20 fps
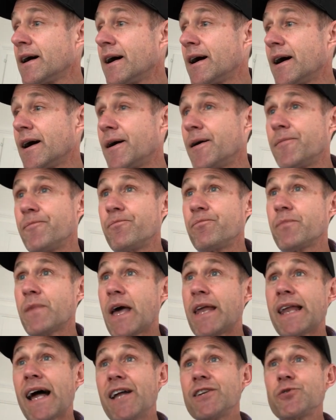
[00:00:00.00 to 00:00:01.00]

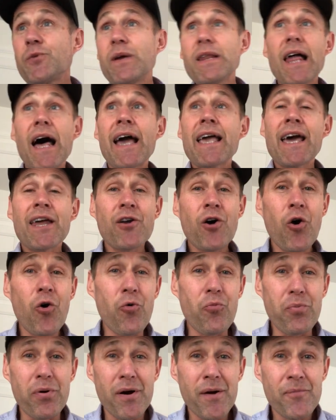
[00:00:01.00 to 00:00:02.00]
and not to rely on
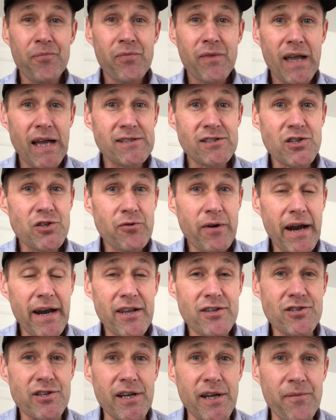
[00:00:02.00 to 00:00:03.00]
hope as a
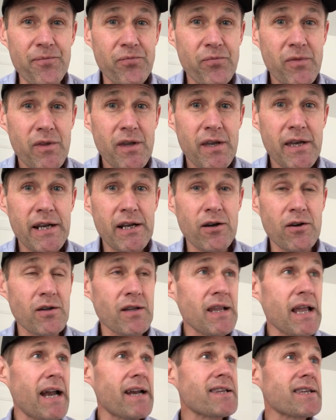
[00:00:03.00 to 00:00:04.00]
strategy. A
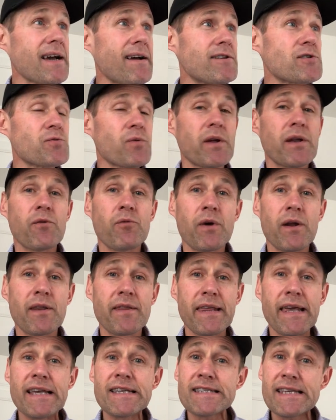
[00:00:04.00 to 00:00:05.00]
lot of times when
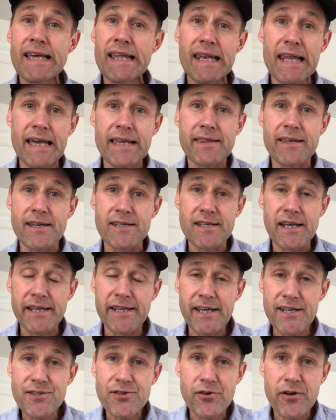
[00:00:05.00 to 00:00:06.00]
things hit like this, like
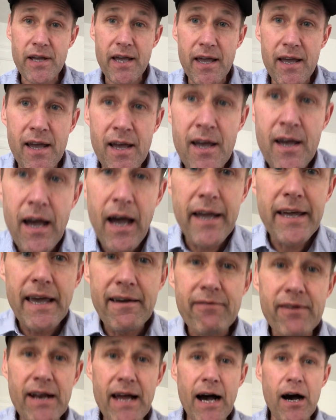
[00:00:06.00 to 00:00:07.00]
yesterday, I
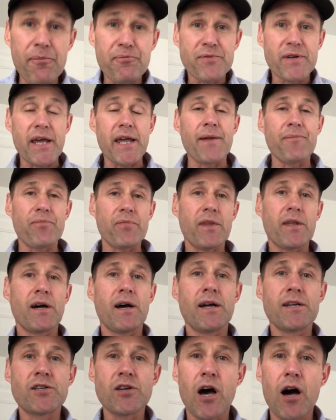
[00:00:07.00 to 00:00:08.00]
gave an update
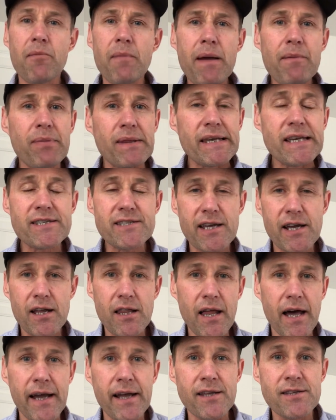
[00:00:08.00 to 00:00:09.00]
to all my Belizean
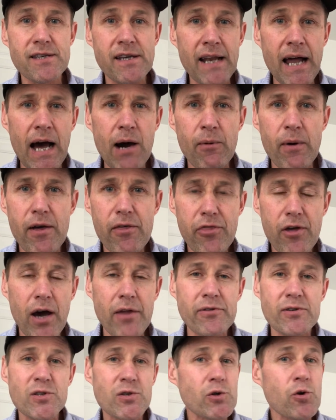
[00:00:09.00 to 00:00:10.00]
clients on how I
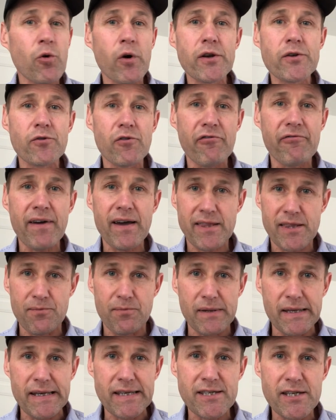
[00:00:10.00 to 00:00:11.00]
thought this was going to affect the
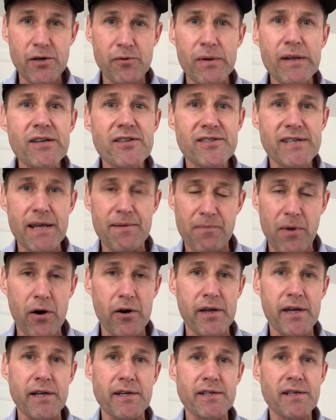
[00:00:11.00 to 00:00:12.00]
Belizean real estate
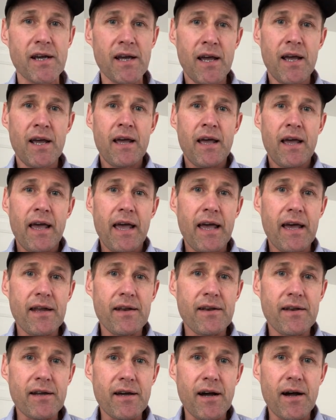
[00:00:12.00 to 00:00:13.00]
market.
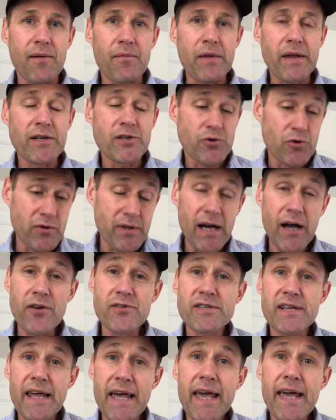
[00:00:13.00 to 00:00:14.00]
And in
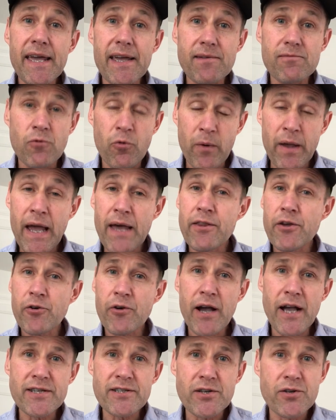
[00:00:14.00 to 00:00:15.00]
2008, when we had the
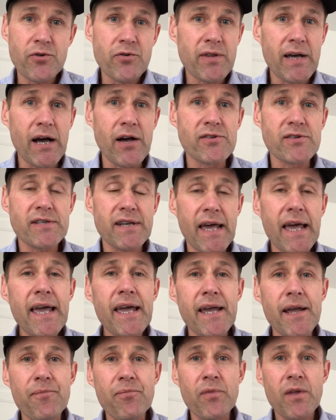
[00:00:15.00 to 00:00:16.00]
crash in
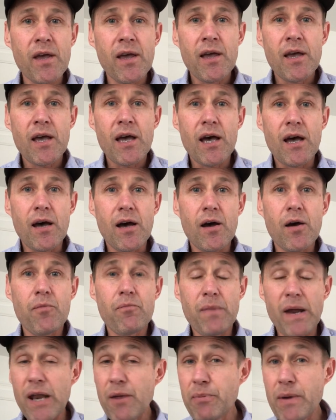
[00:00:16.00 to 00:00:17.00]
2008,
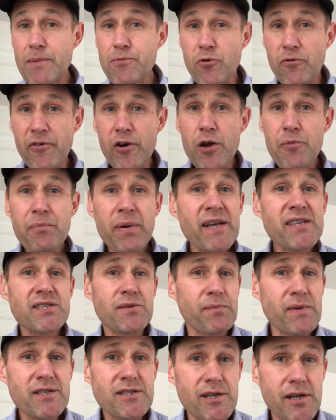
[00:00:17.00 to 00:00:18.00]
many people were very
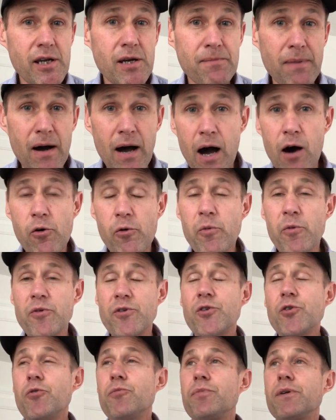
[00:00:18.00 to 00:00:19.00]
pessimistic about how we
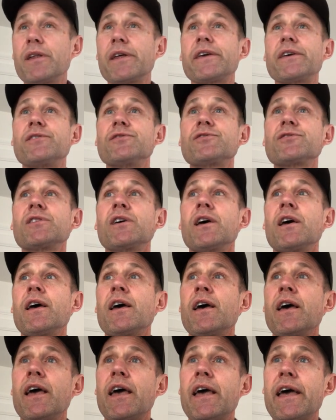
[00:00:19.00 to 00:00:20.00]
would do in Belize.
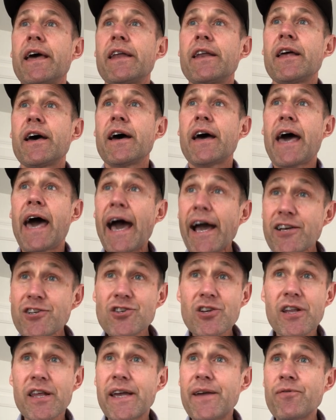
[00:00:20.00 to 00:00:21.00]
And
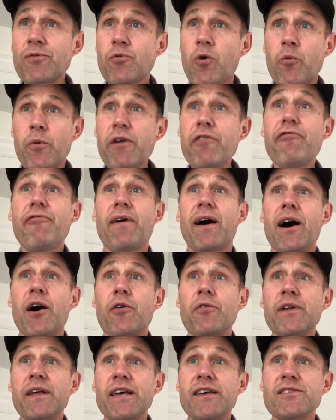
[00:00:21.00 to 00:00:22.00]
actually, what we
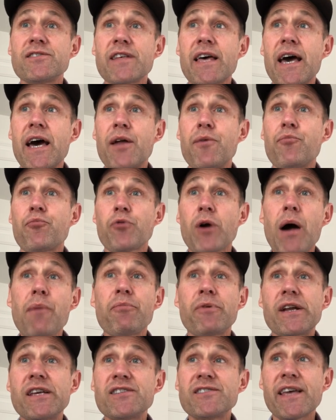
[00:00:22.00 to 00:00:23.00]
found is that
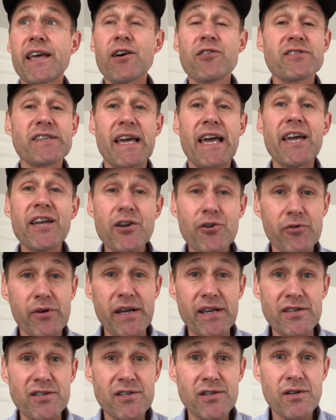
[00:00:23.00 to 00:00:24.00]
property sales
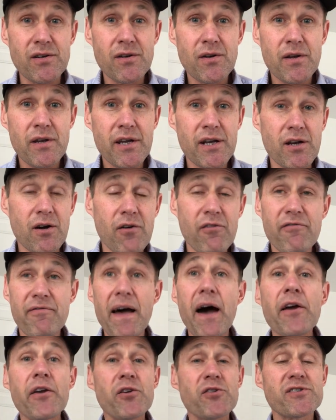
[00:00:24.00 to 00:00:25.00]
increased.
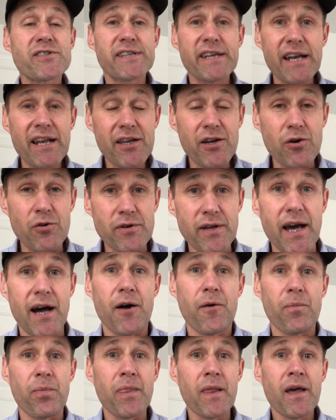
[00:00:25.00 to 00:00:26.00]
Values didn't go
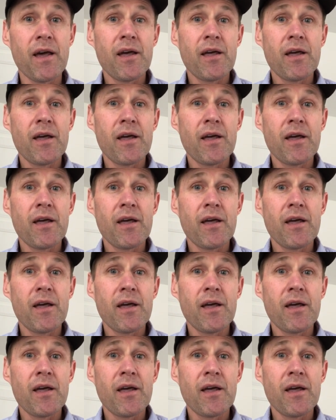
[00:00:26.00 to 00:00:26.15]
down.